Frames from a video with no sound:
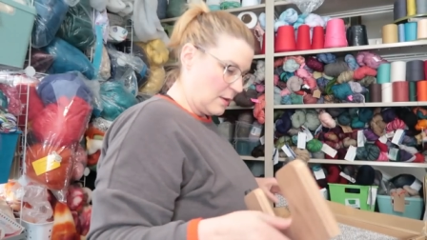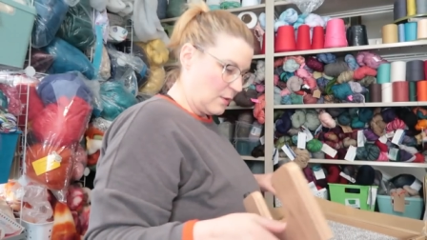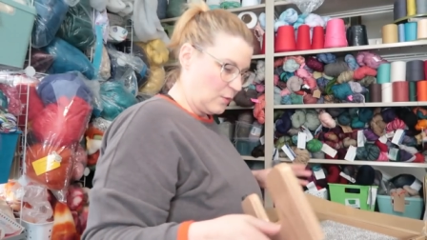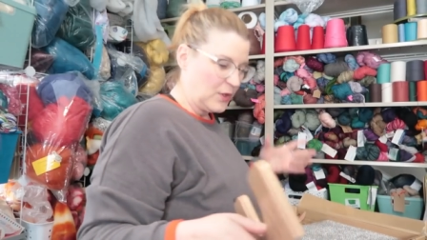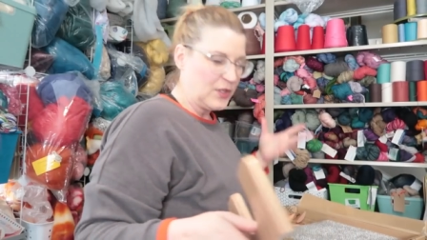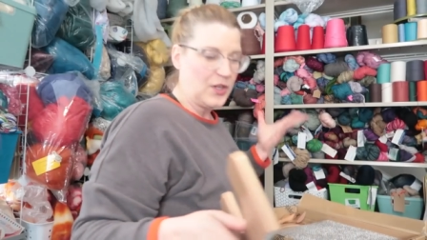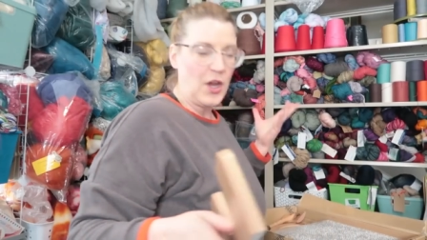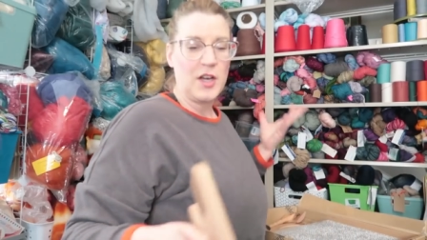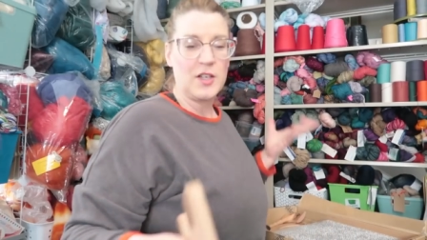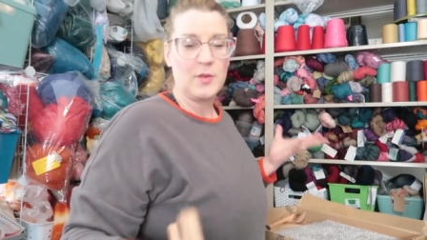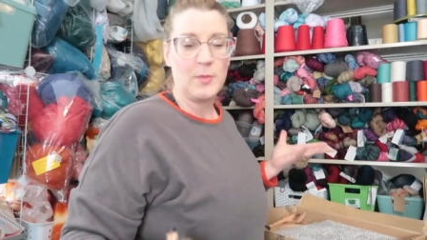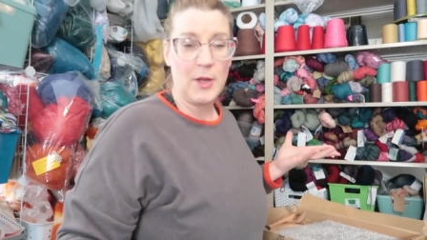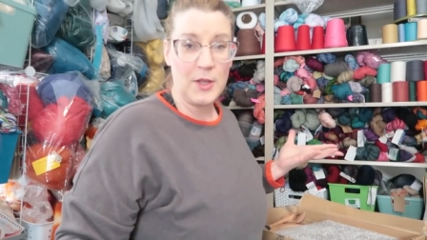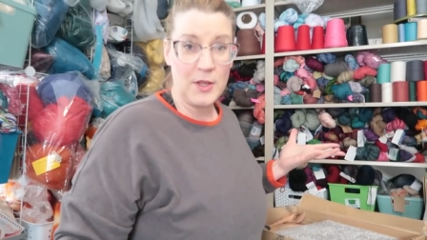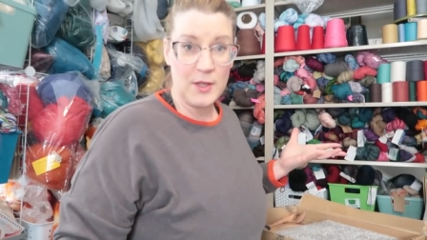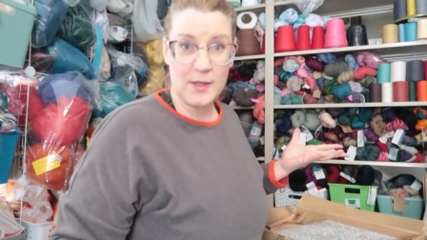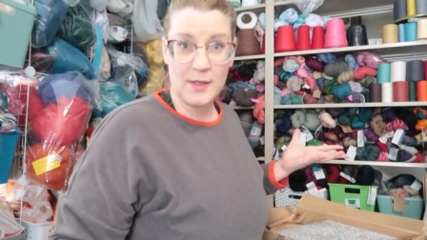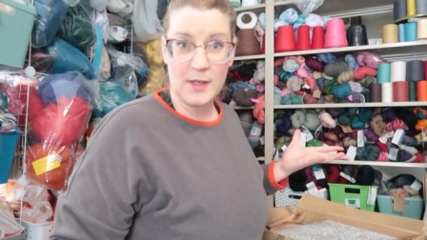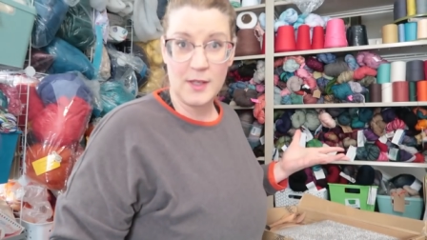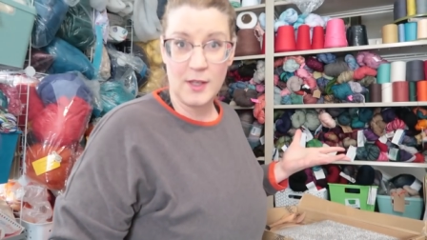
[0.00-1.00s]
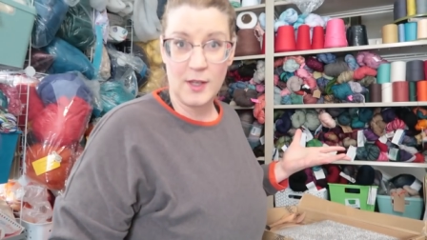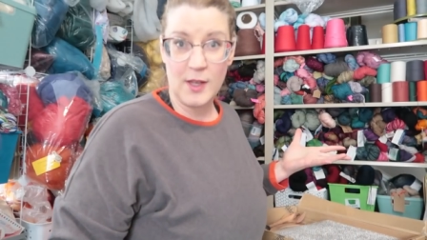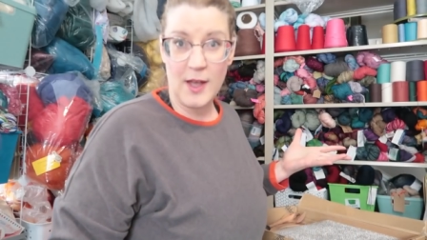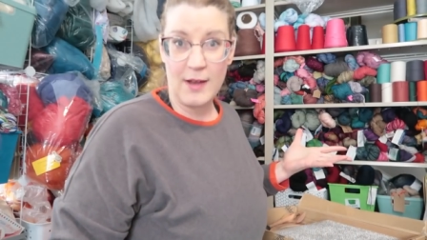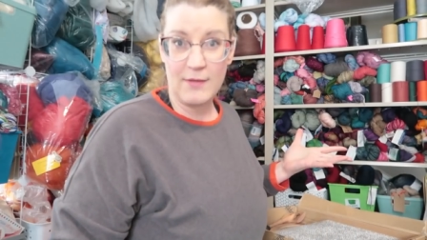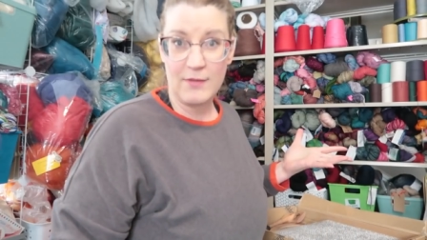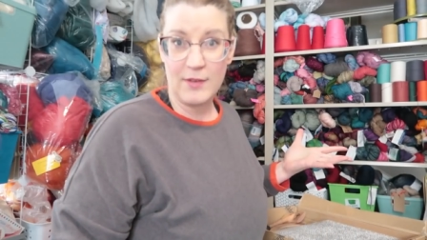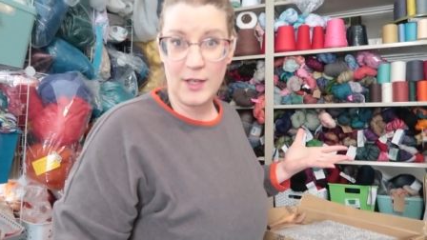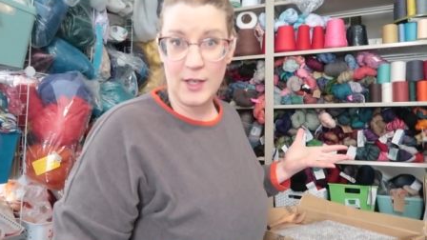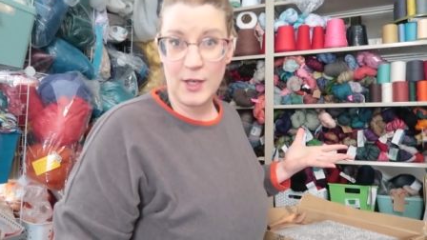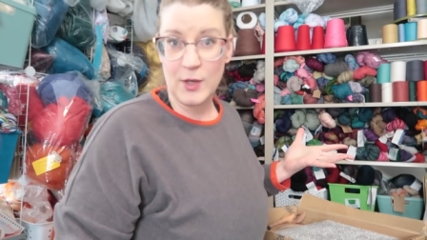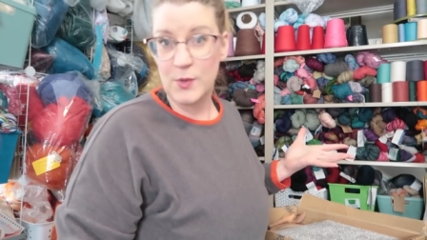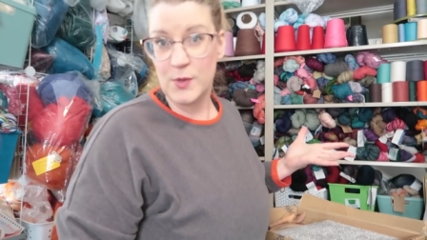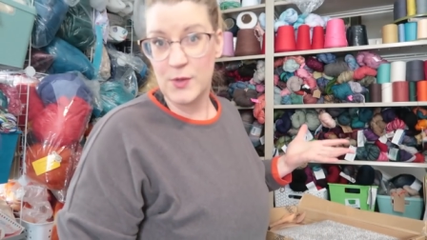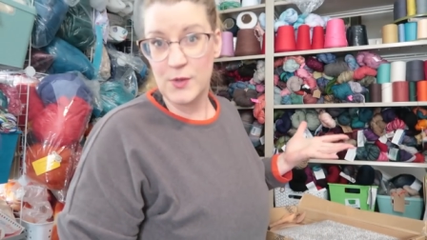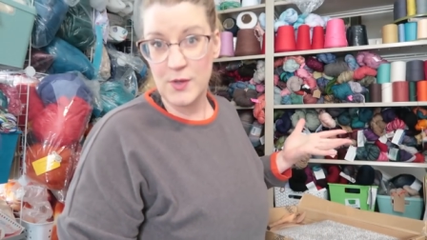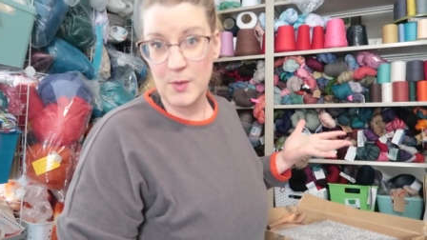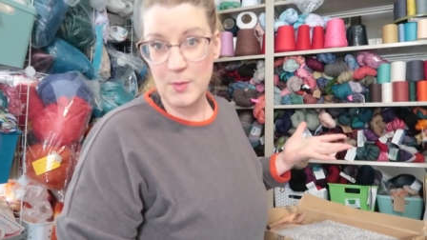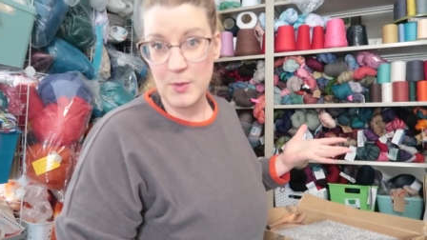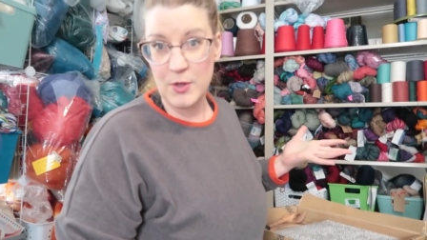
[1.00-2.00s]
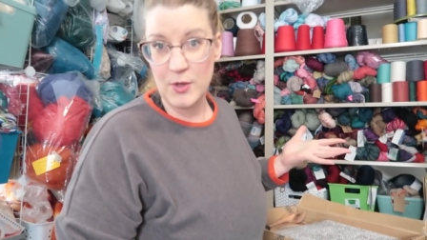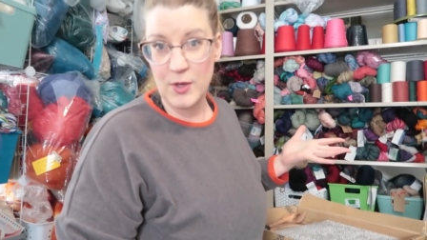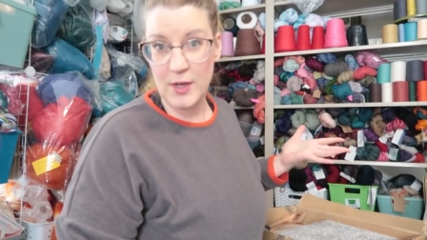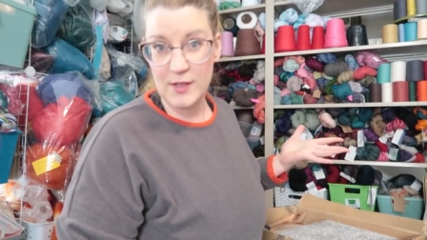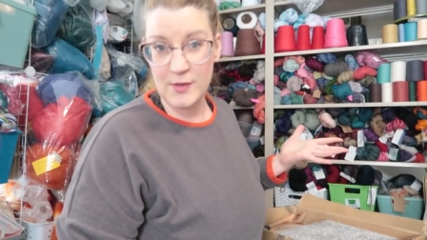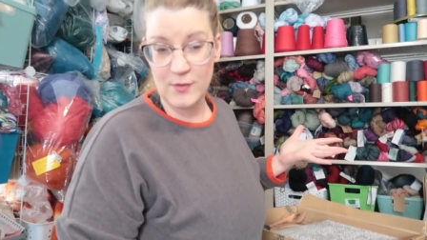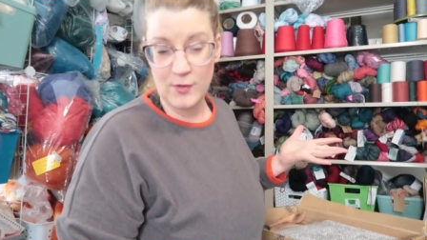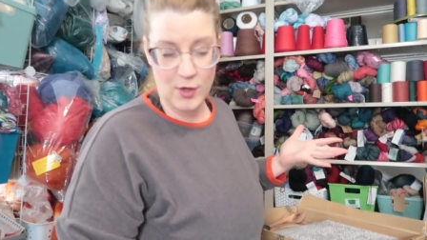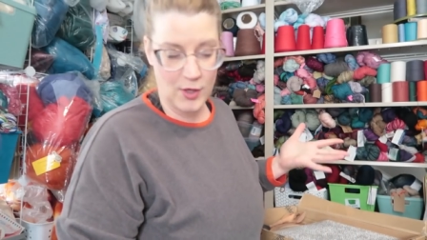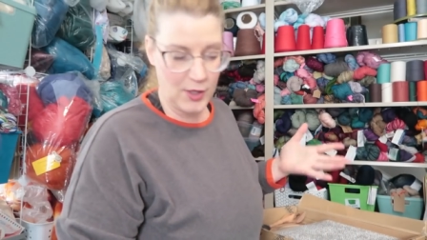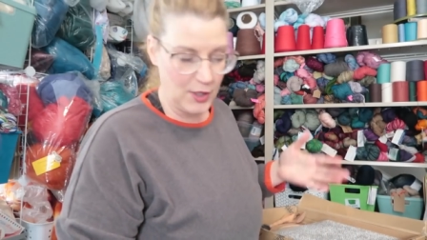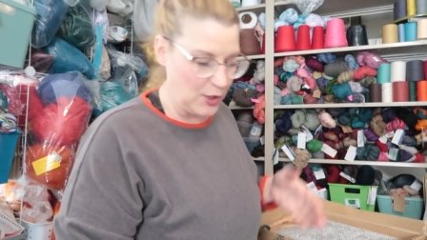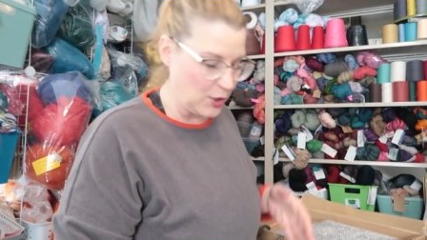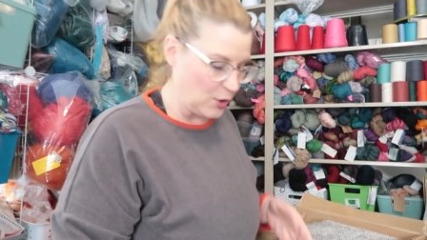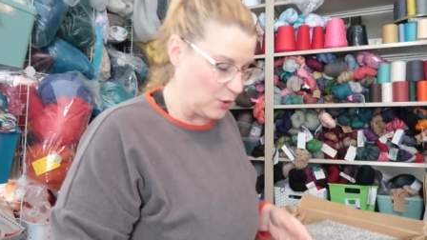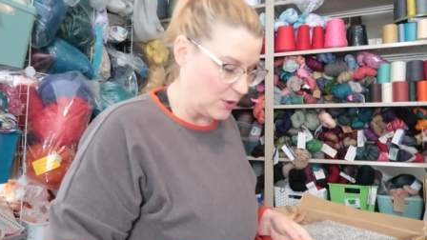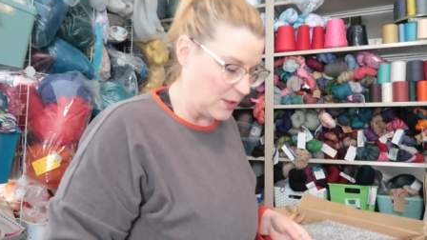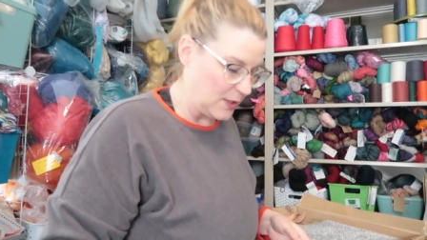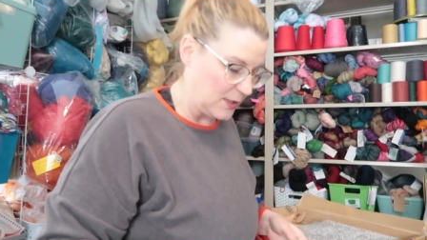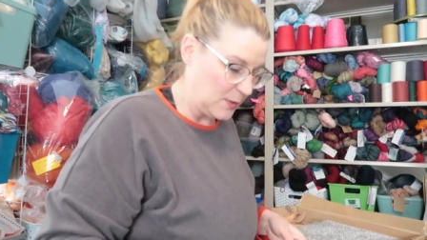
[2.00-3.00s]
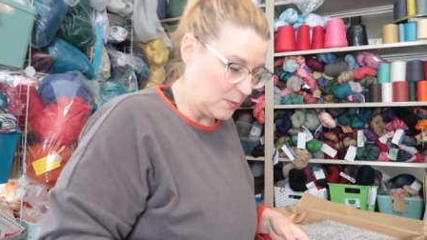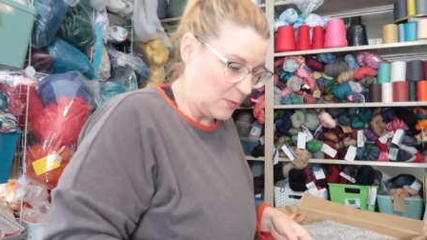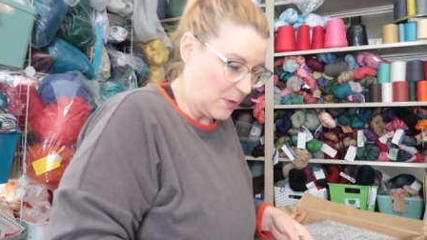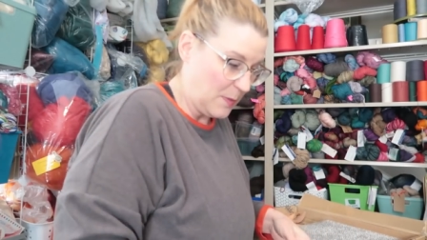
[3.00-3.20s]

We talked about this in the live video, so some of you guys have already heard this,